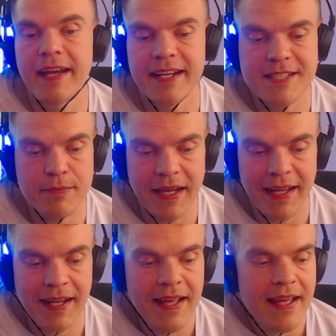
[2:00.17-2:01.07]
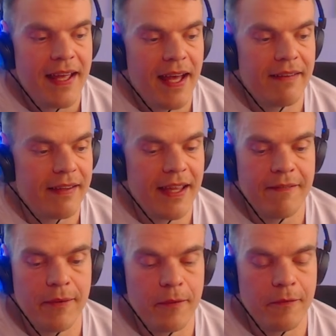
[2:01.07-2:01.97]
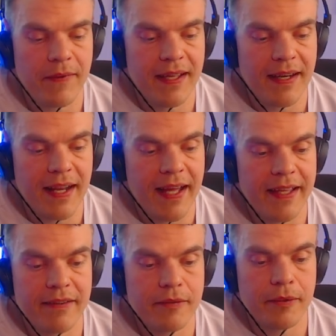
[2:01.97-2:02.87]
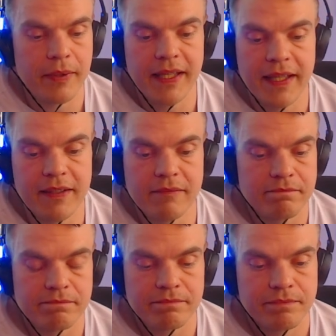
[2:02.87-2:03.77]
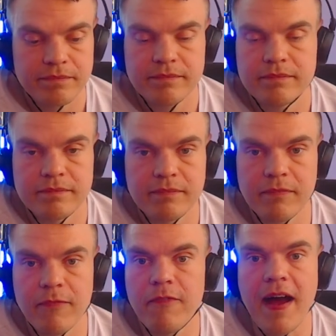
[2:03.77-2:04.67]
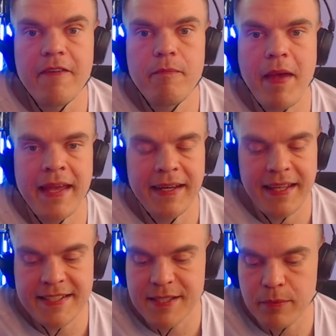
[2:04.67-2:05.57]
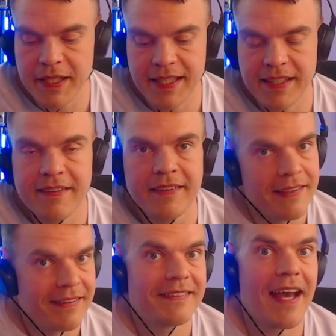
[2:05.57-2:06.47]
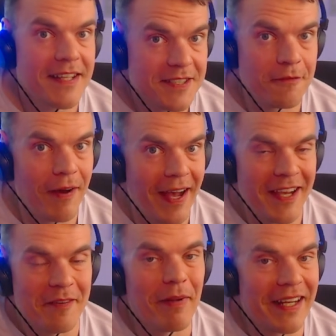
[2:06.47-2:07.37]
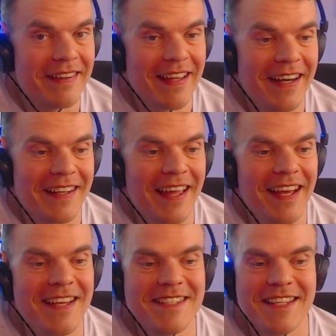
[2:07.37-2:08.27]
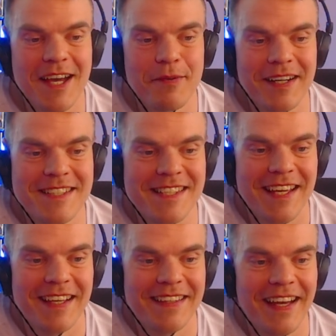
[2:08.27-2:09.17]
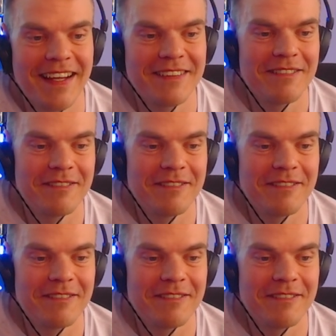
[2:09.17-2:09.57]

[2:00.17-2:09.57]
as well. If you feel like doing 5 paintings a week, that's fine. But in that case, I want to say that